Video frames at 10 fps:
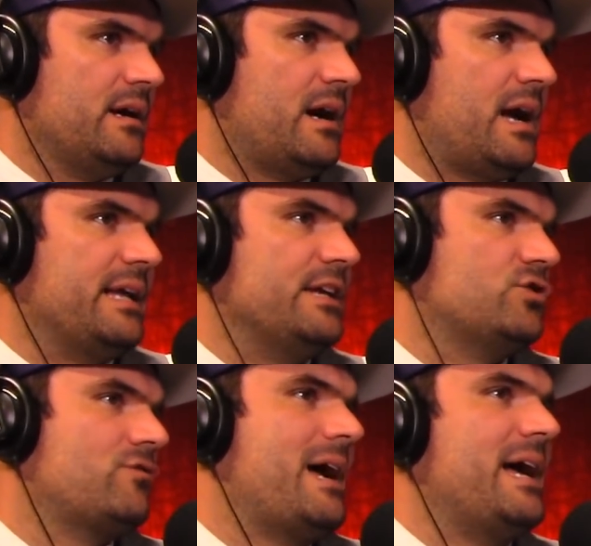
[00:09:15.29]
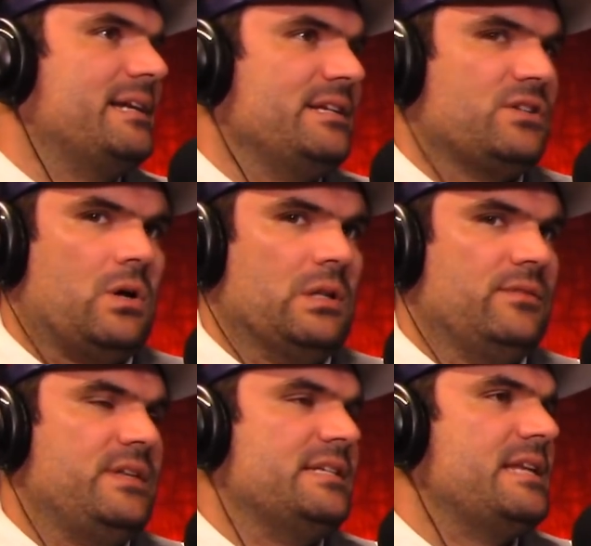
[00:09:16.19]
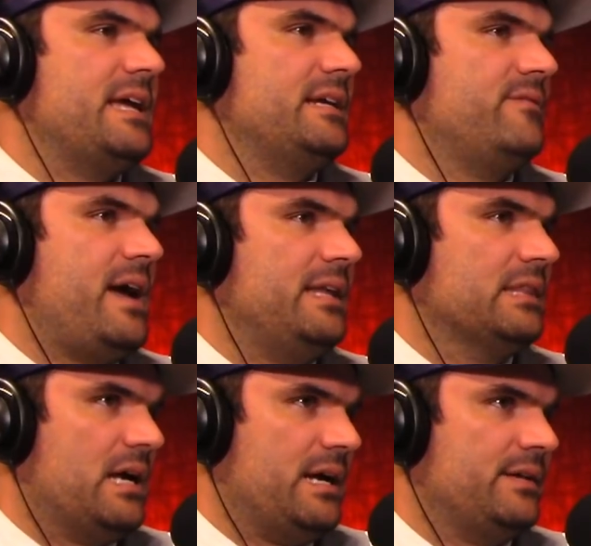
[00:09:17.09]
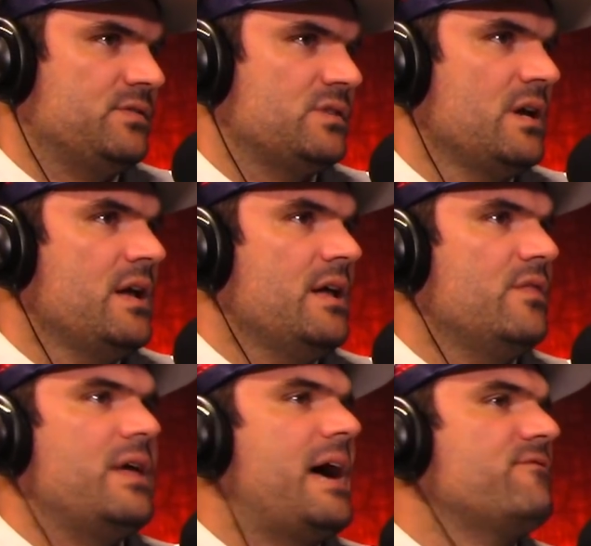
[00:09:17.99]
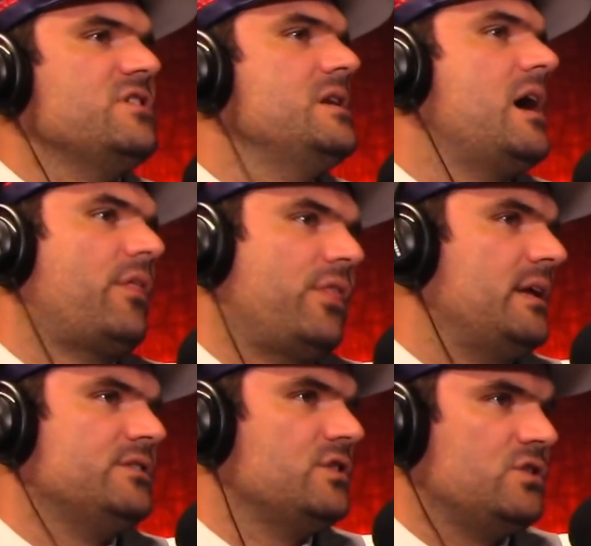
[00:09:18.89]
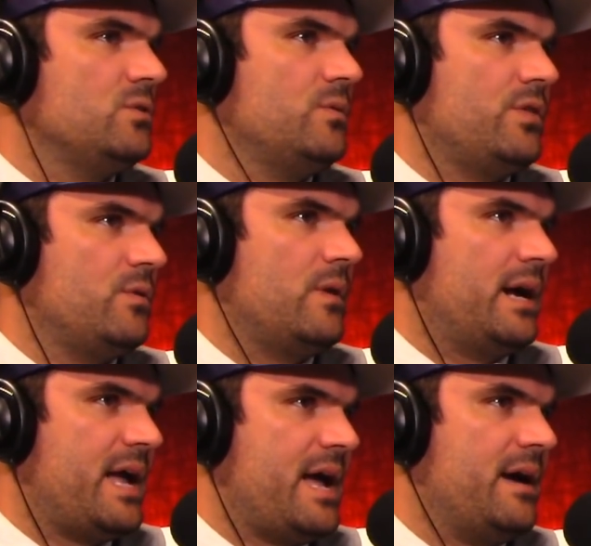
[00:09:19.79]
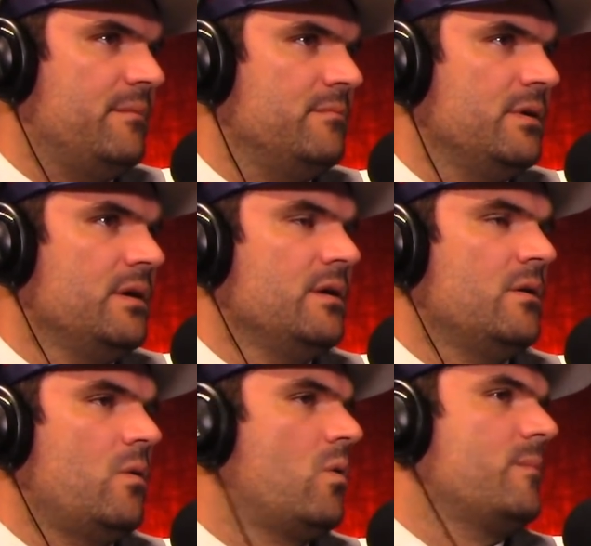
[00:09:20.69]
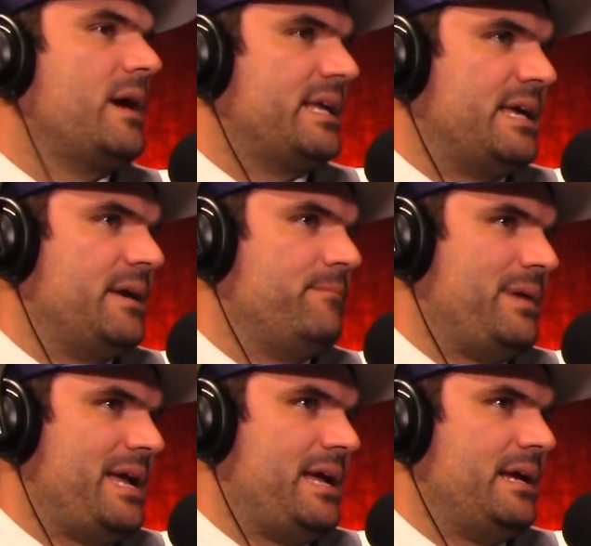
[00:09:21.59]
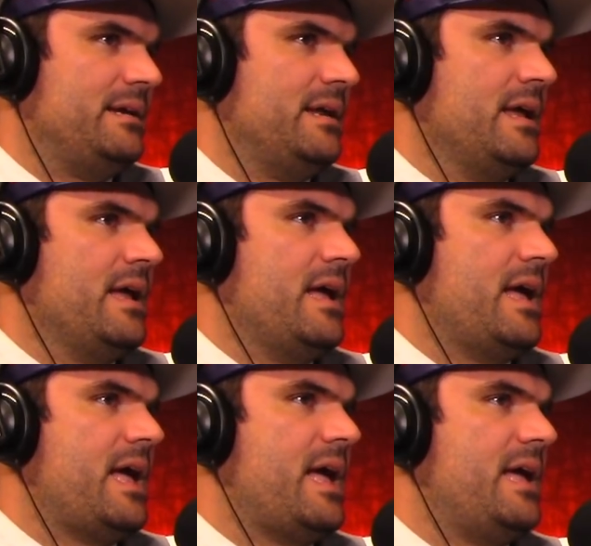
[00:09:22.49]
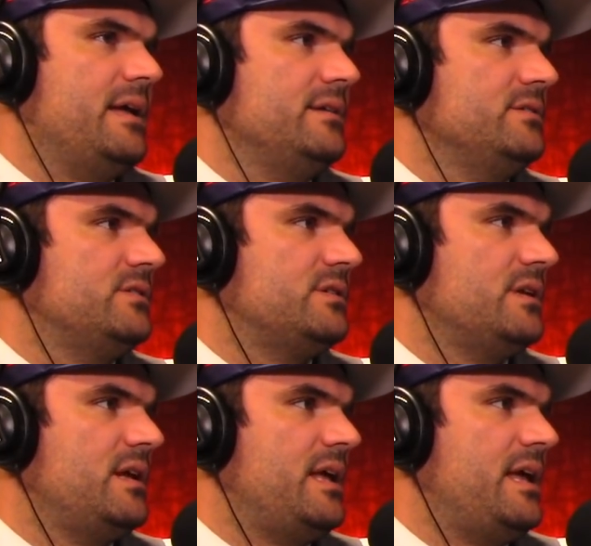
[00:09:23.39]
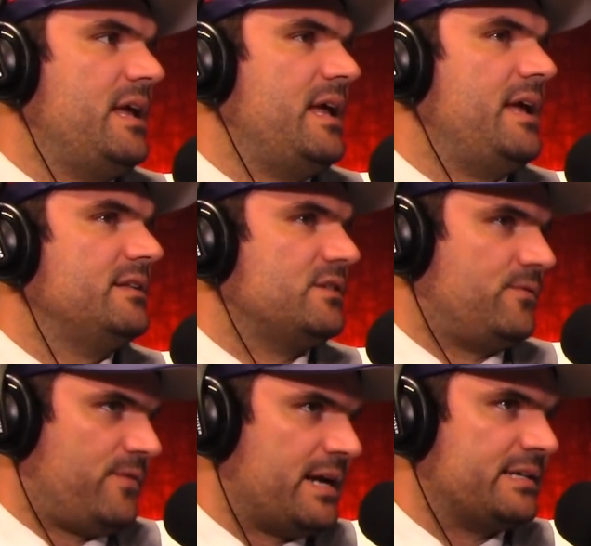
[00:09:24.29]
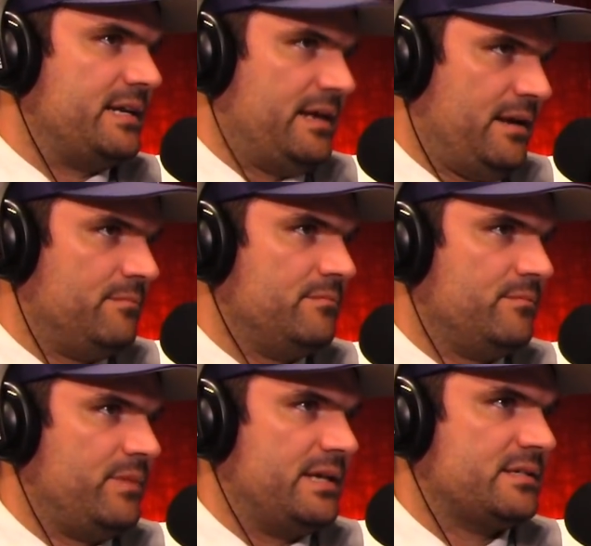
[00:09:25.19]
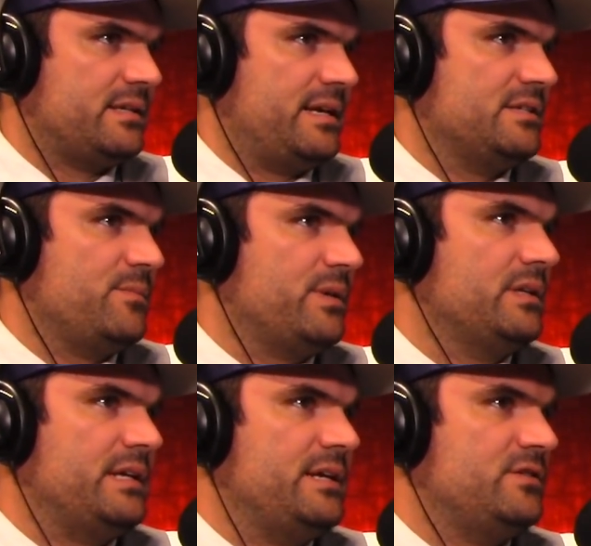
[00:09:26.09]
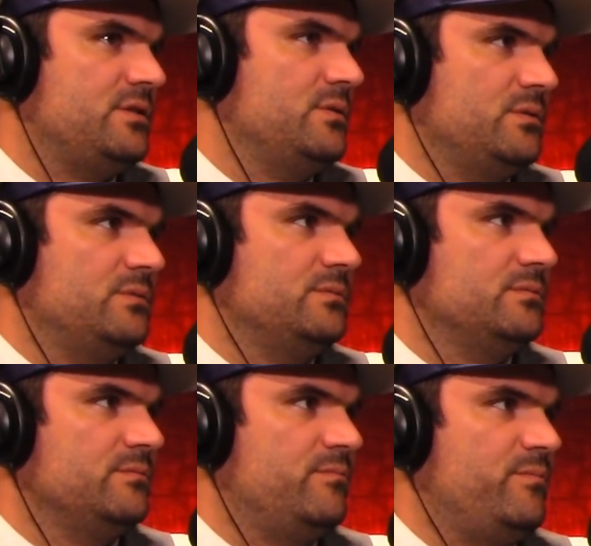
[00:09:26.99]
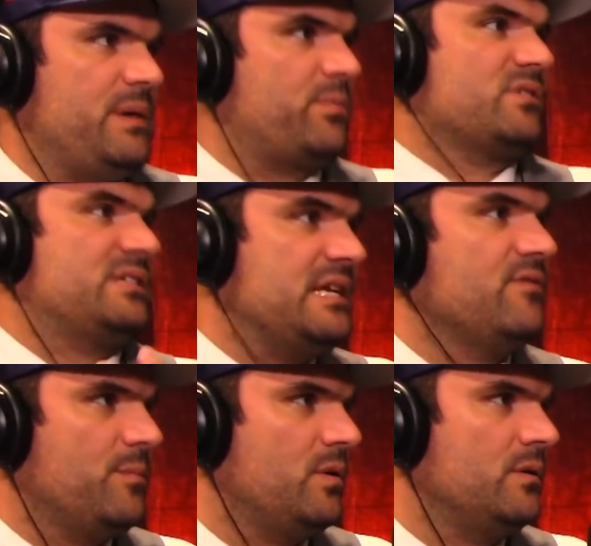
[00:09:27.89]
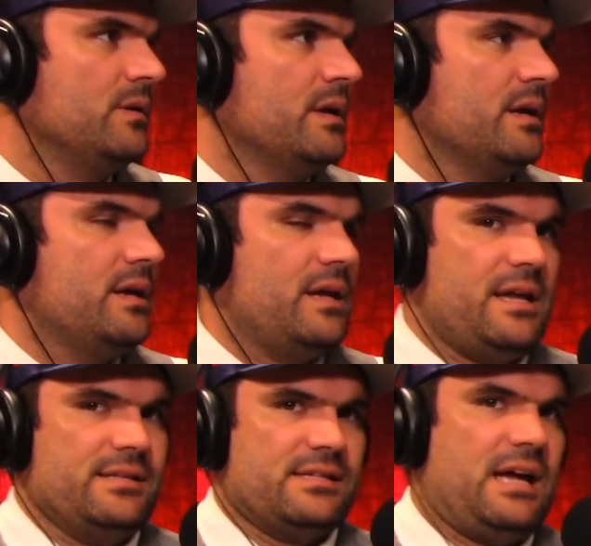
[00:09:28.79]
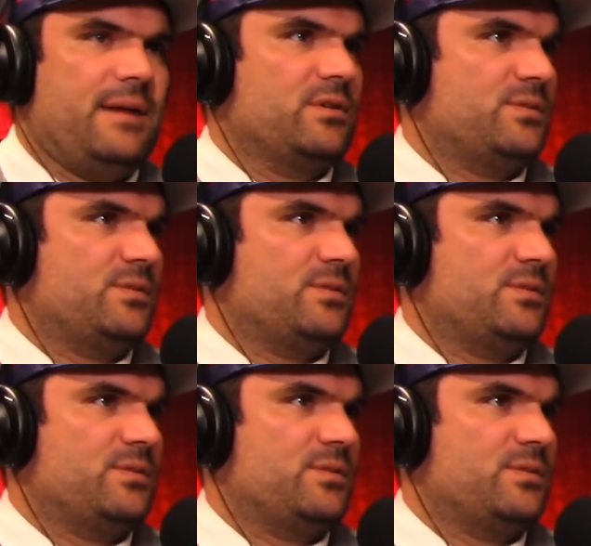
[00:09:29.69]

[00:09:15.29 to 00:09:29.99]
I get dragged into all of these negative headlines that have nothing to do with who I am or my campaign. And it's affecting him, basically, his ability to be perceivable in well, cyberspace.